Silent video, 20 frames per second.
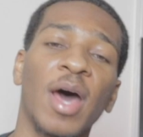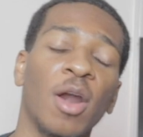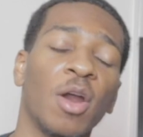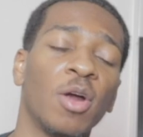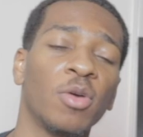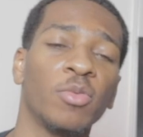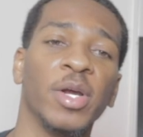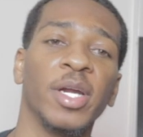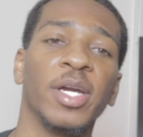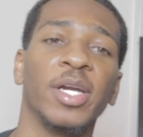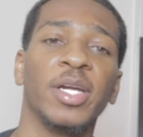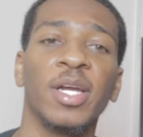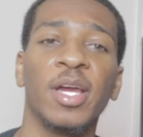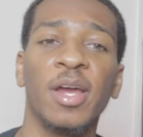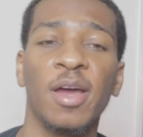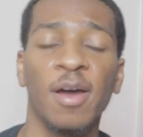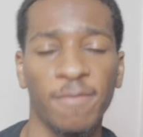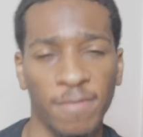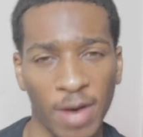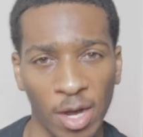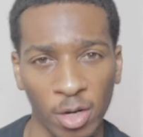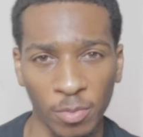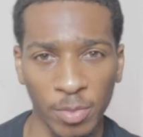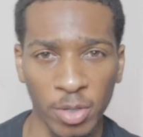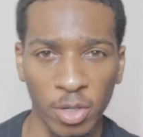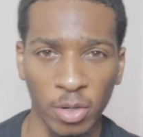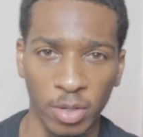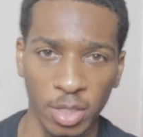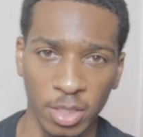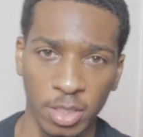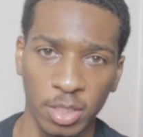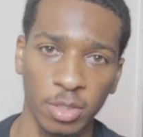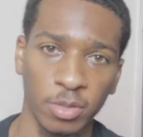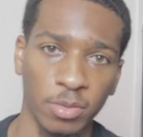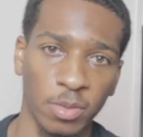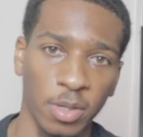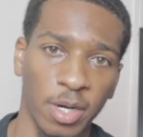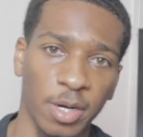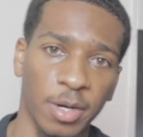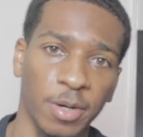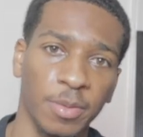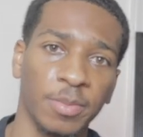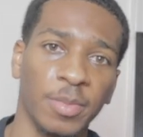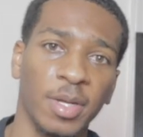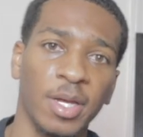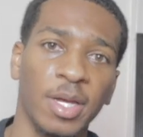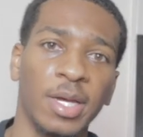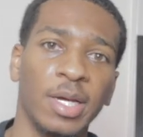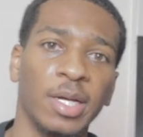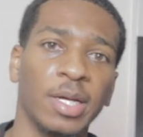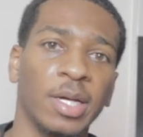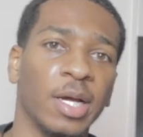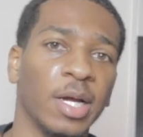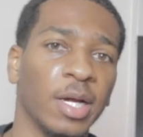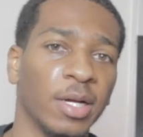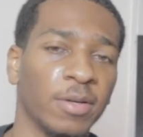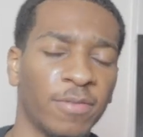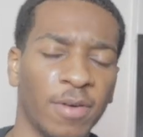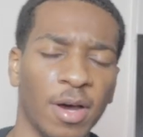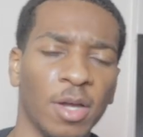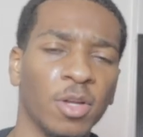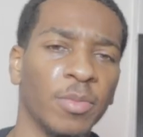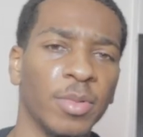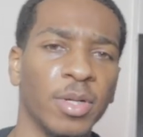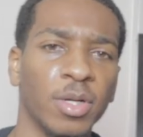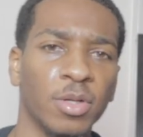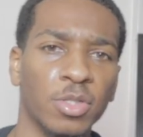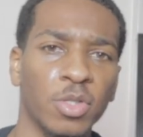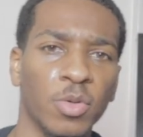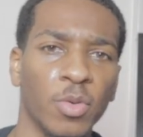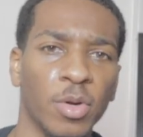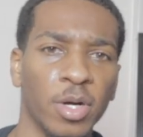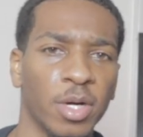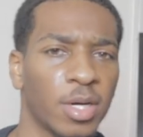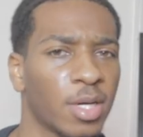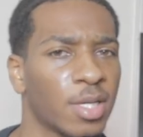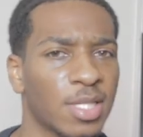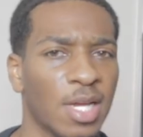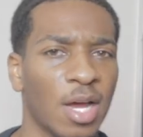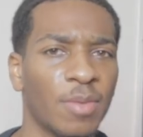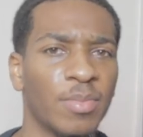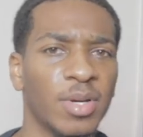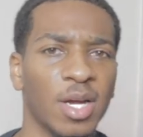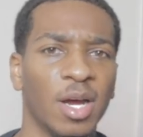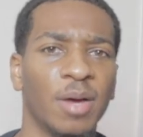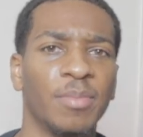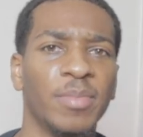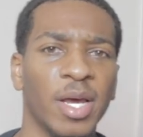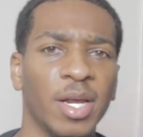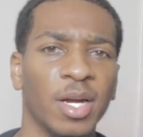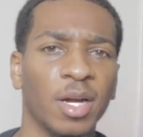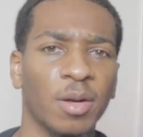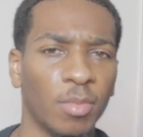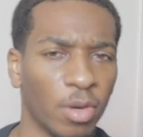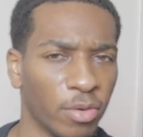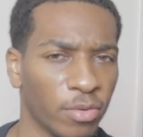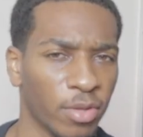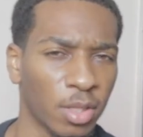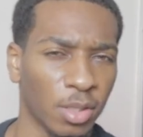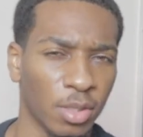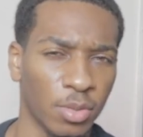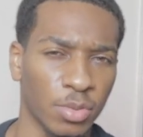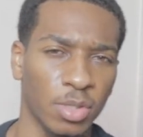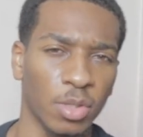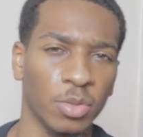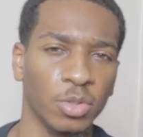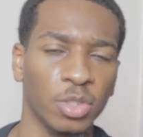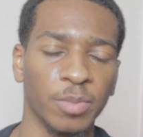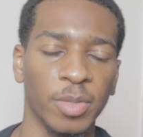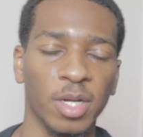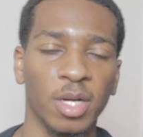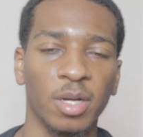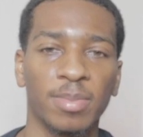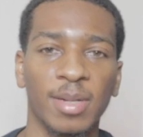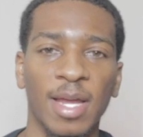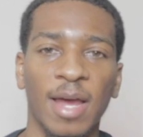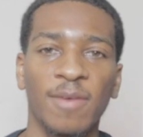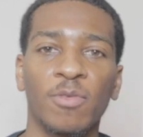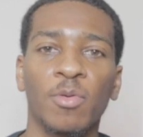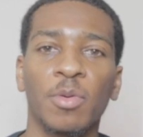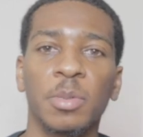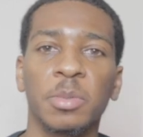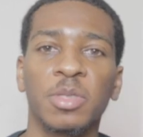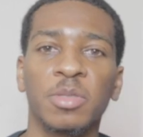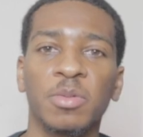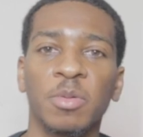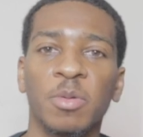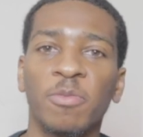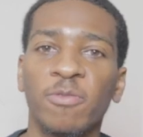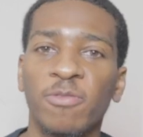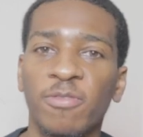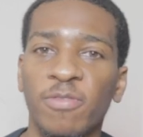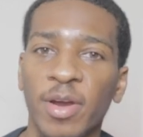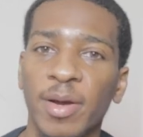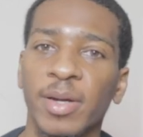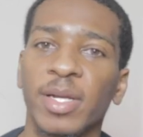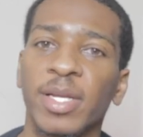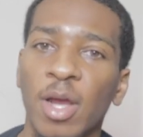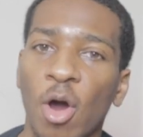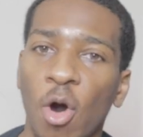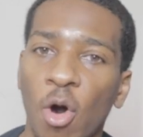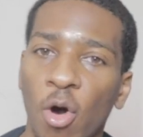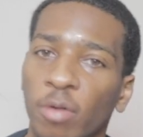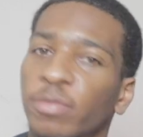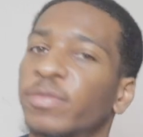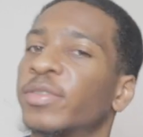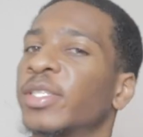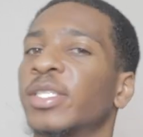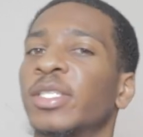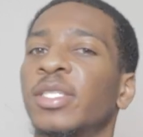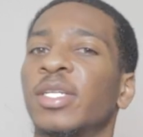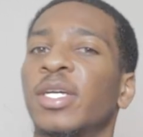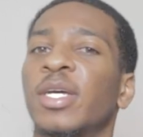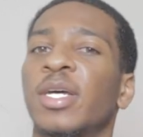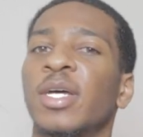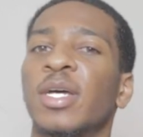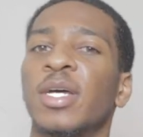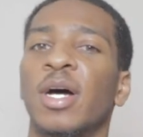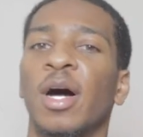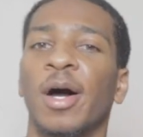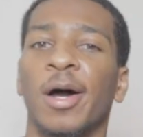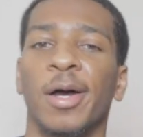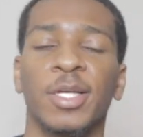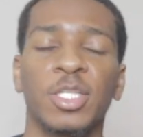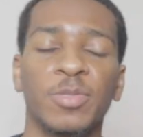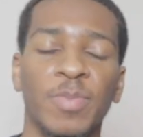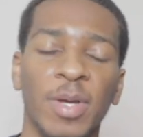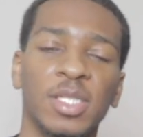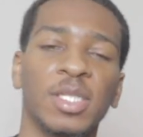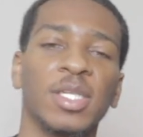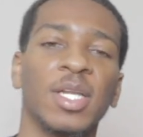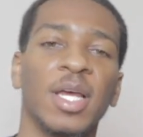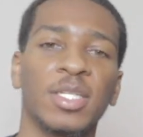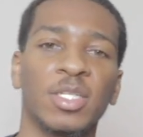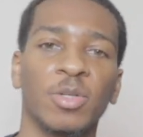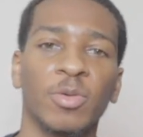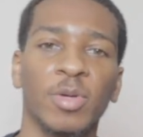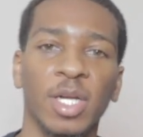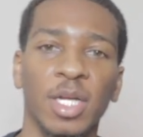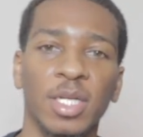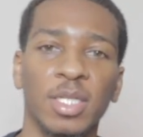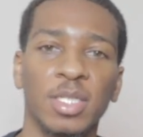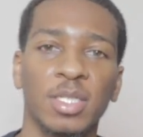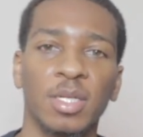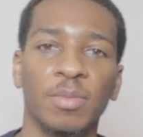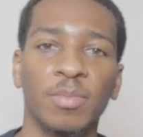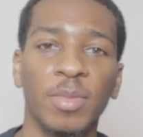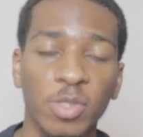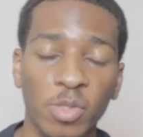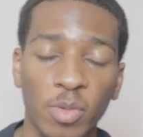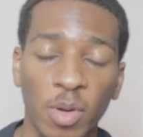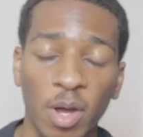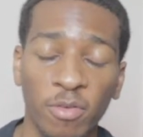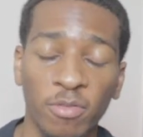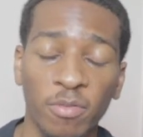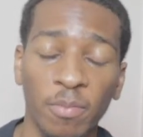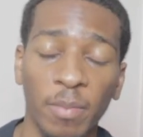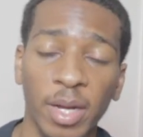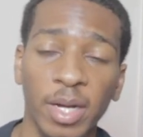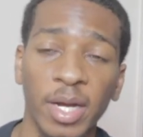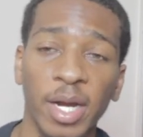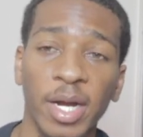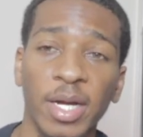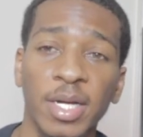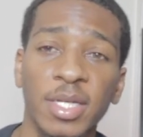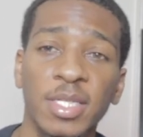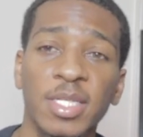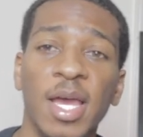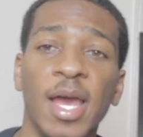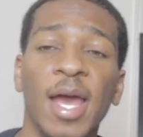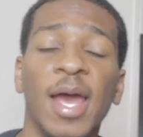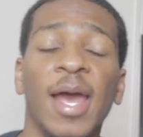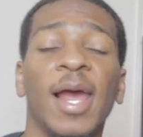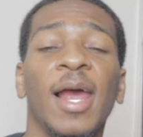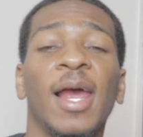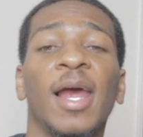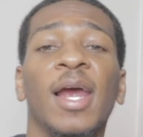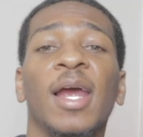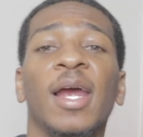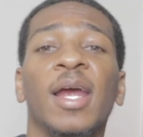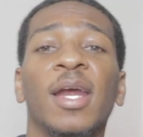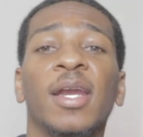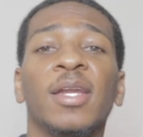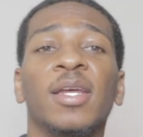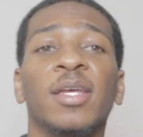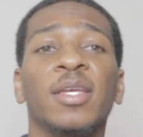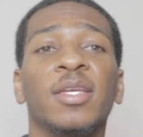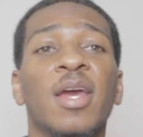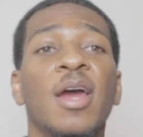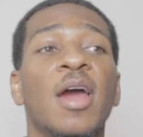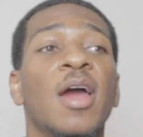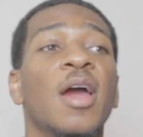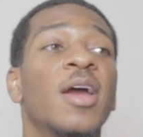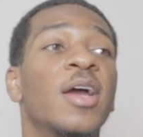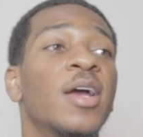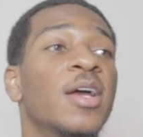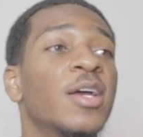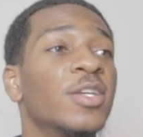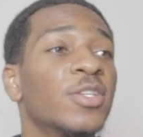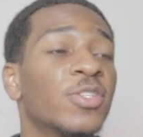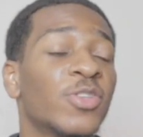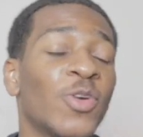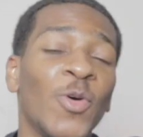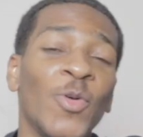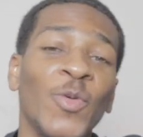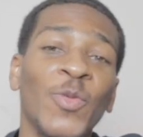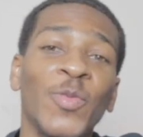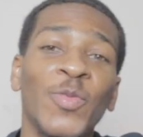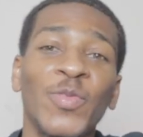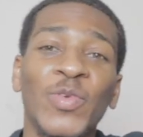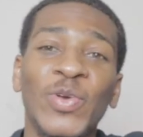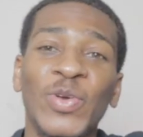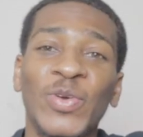not already, follow me on Instagram, and follow me on Twitter, because I'll be updating both of those social media platforms fairly often, especially as it relates to Mental Health Mondays. And yeah, so